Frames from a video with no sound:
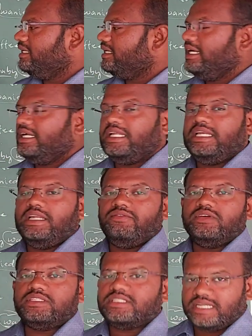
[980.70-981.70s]

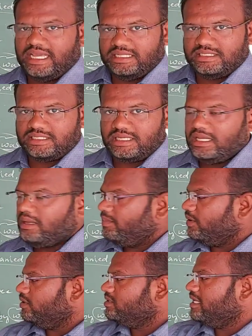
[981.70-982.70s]
continuous tense,
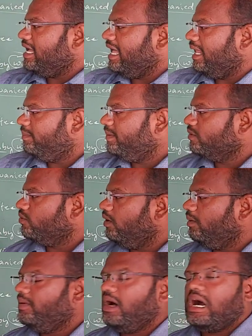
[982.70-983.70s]
because the helping
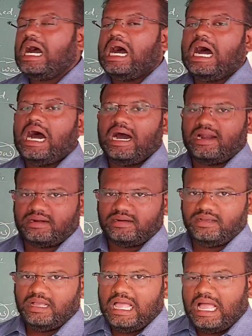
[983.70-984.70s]
verb are.
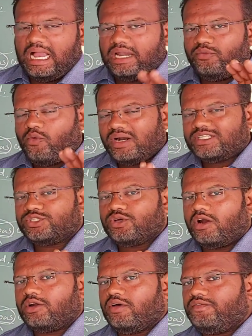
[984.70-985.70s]
And what
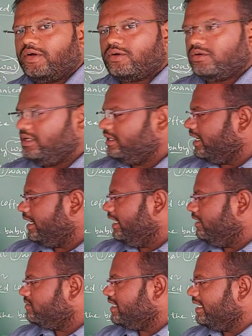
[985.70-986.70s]
sort of a
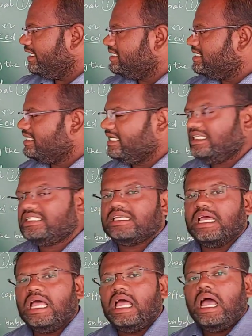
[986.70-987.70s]
interrogative sentence it
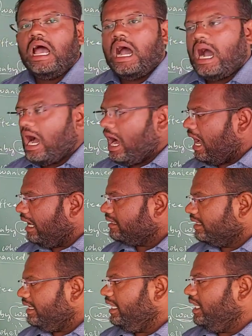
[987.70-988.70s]
is? Are
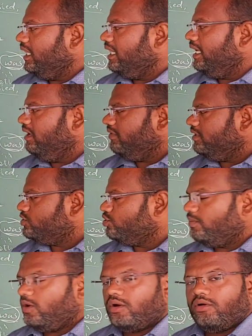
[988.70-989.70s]
they leaving
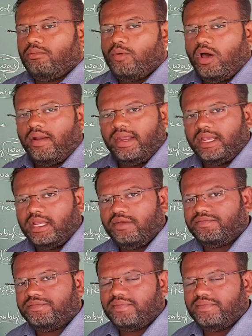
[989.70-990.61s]
tomorrow morning? If